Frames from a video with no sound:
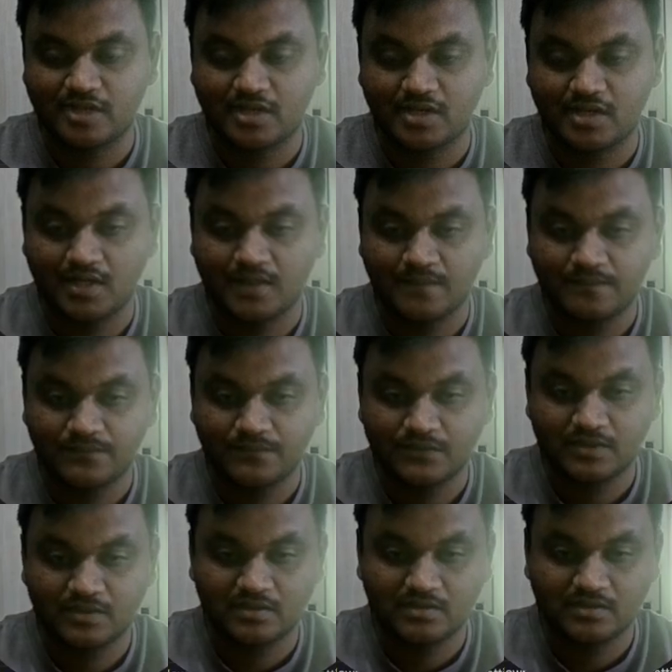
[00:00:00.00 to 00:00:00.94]
is running?
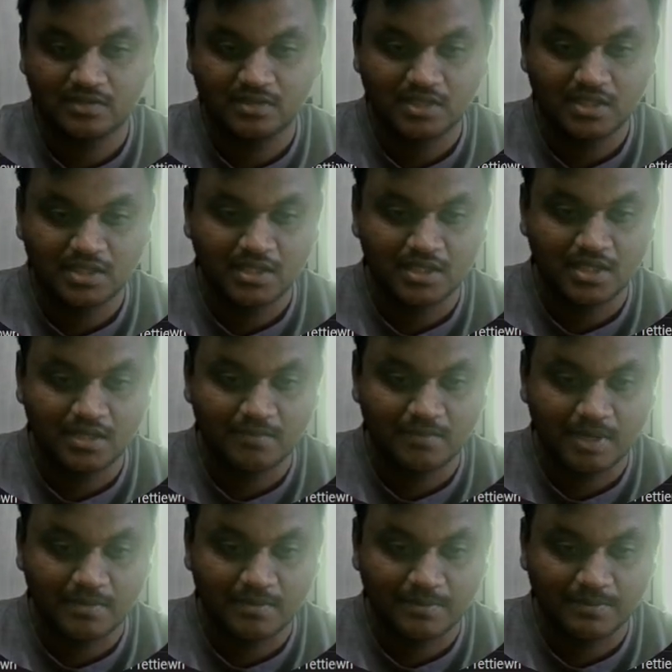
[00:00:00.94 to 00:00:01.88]

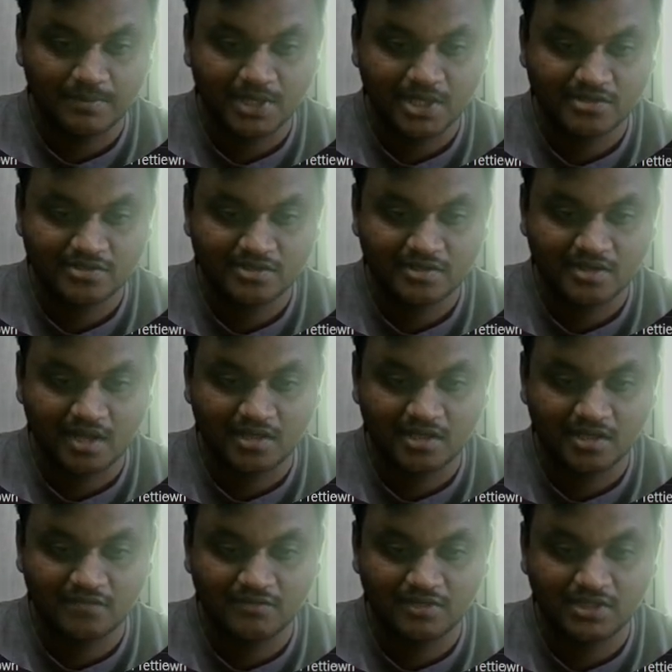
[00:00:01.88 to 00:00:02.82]
Here my application is
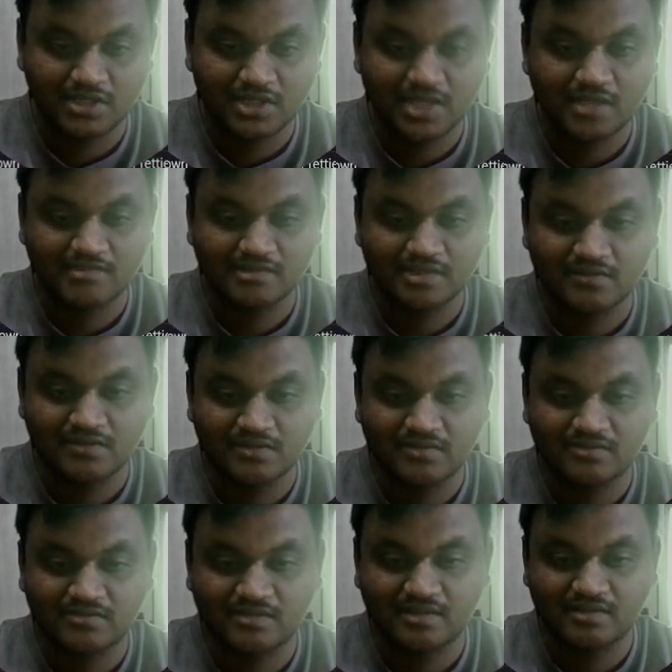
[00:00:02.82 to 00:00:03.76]
running with a
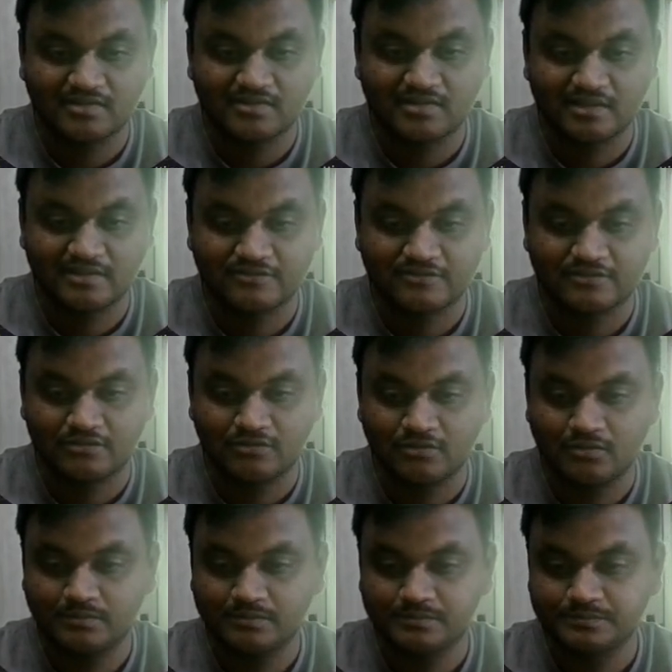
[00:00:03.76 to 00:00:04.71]

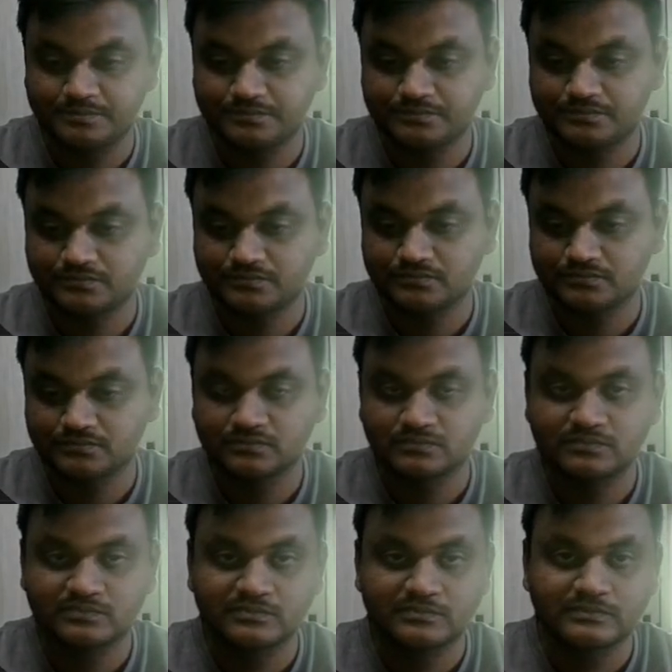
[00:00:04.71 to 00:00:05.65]

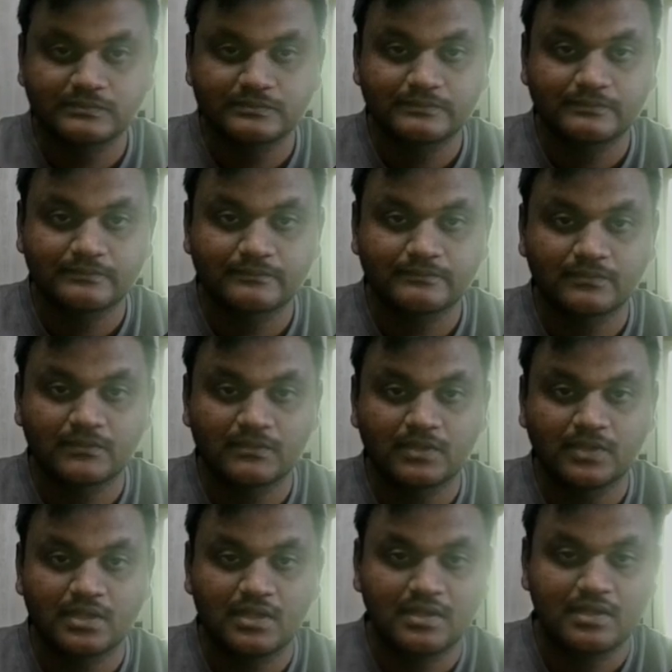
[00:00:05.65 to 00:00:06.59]

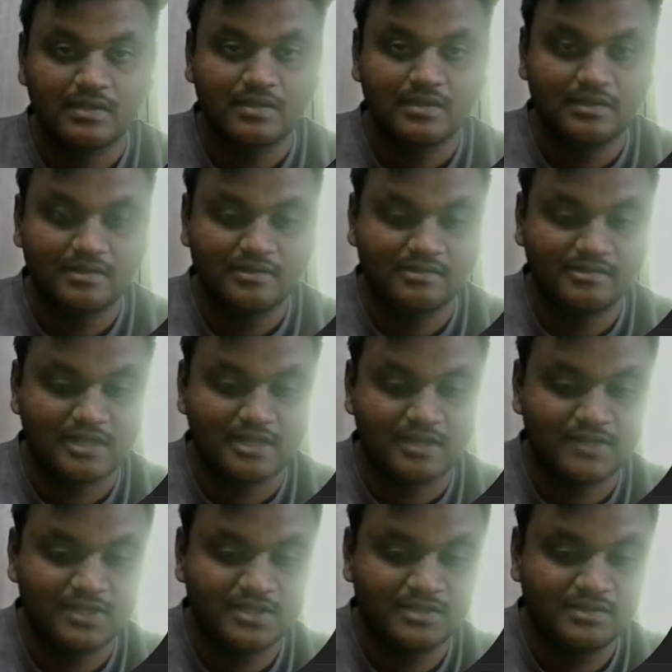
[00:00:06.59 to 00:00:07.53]

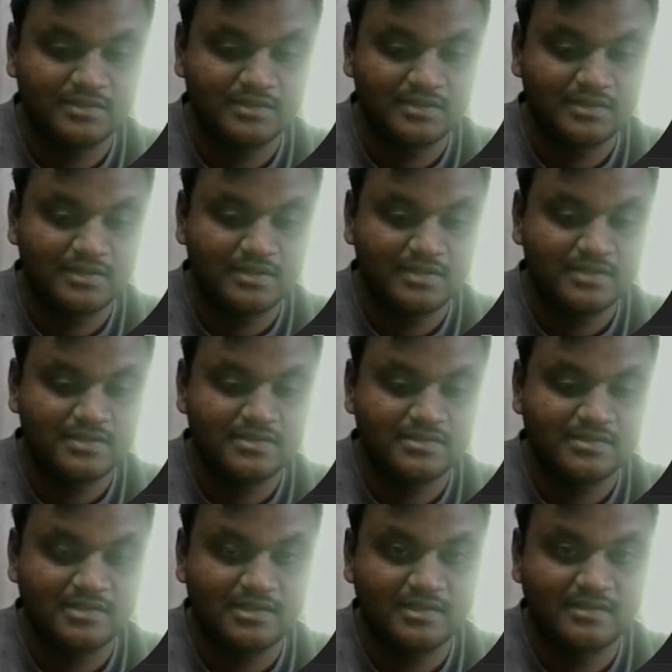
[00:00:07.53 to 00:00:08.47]

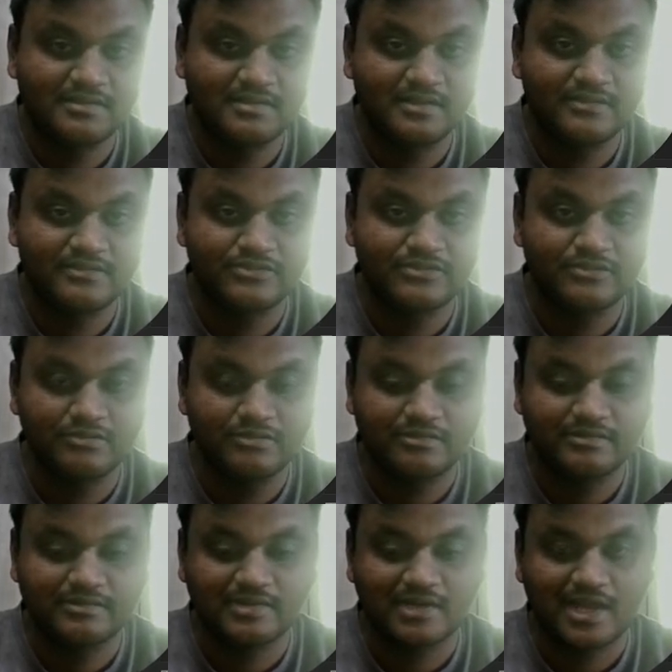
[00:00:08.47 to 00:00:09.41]

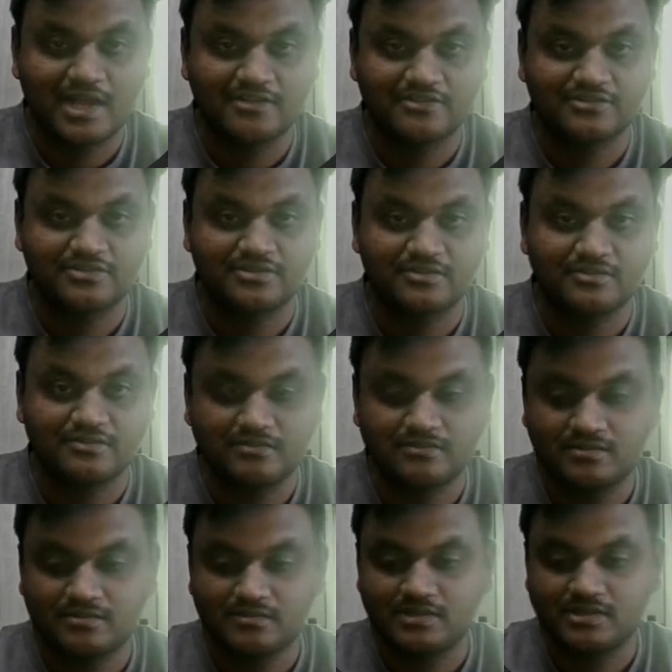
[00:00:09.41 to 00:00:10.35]
7662 slash.
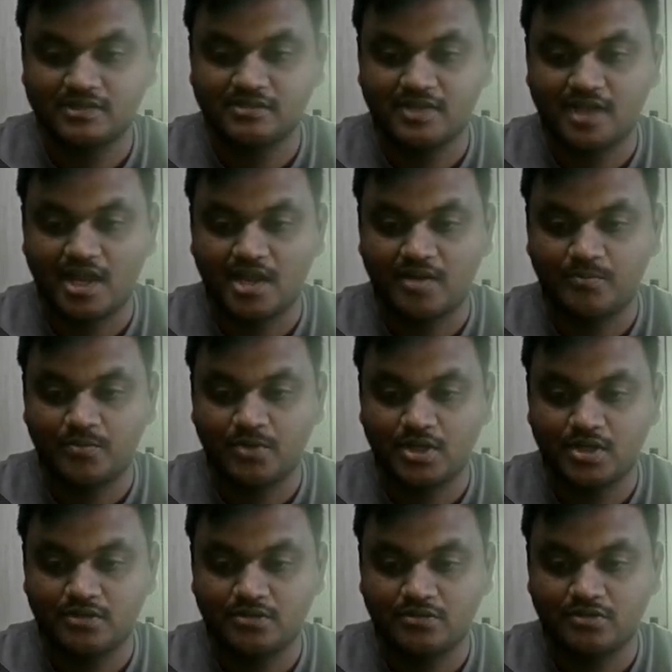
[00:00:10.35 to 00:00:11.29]
What is the
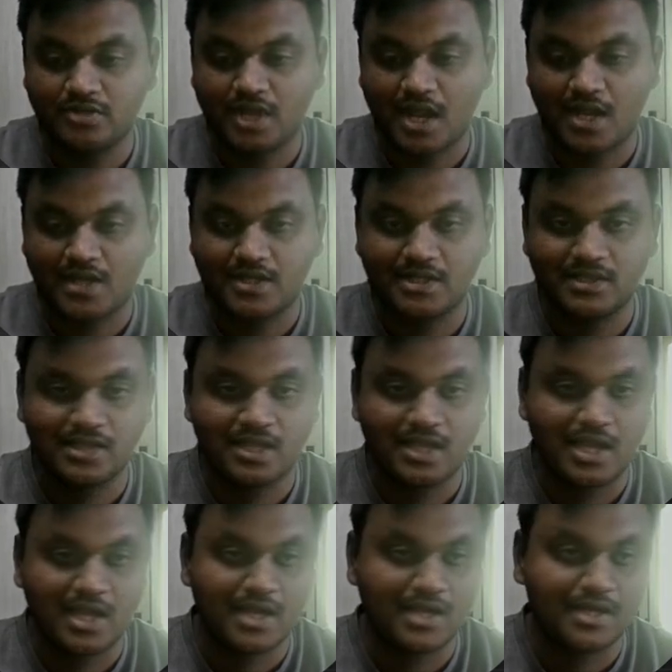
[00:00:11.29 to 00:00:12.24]
endpoint to handle
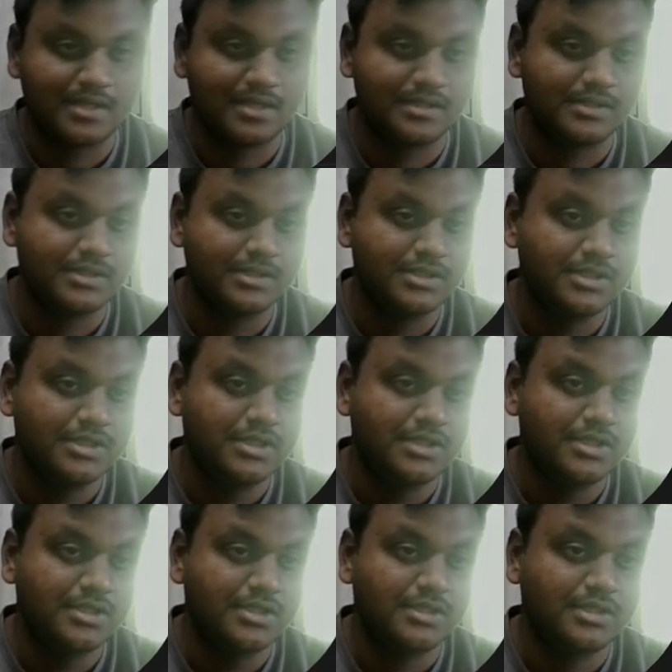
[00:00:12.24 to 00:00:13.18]
the
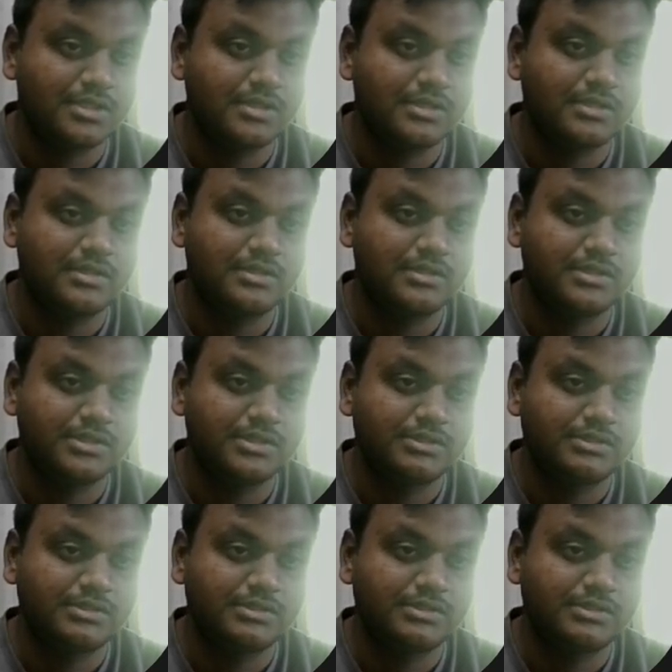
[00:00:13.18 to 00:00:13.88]
uh,